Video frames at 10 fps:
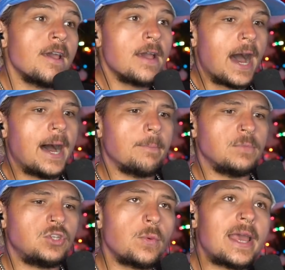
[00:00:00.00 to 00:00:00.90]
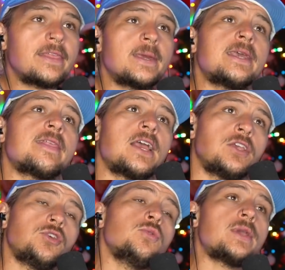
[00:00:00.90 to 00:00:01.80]
Um, do I think that
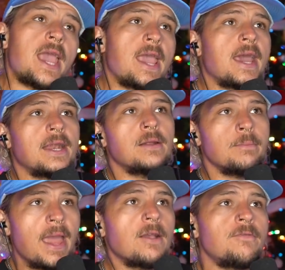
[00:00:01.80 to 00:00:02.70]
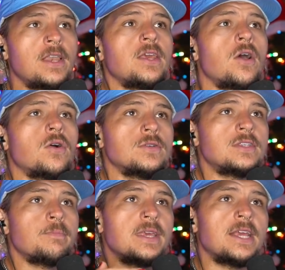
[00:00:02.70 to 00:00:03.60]
you can make
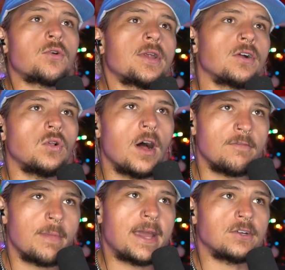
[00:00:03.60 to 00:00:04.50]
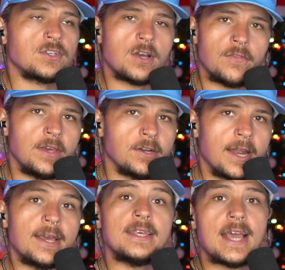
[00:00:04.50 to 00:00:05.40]
videos being critical of minors on the
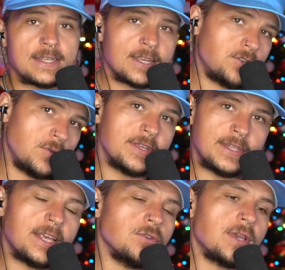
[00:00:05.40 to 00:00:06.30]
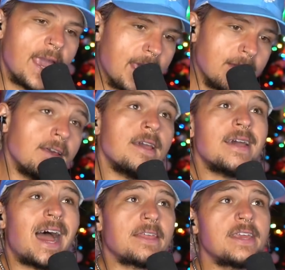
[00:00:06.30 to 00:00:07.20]
internet? Yes, I do think that you can.
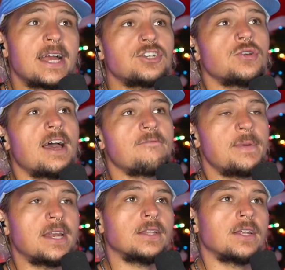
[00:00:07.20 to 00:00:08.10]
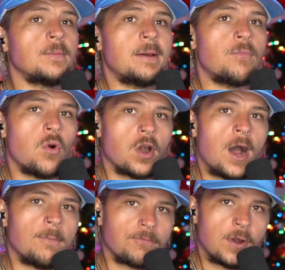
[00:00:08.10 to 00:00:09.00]
I think I should have been a little bit more
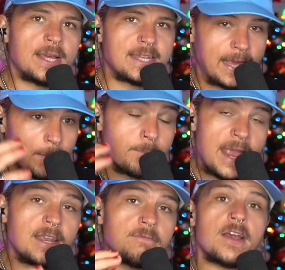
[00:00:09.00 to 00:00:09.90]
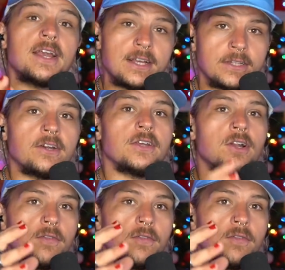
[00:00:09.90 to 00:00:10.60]
upfront and like made it very clear, you know,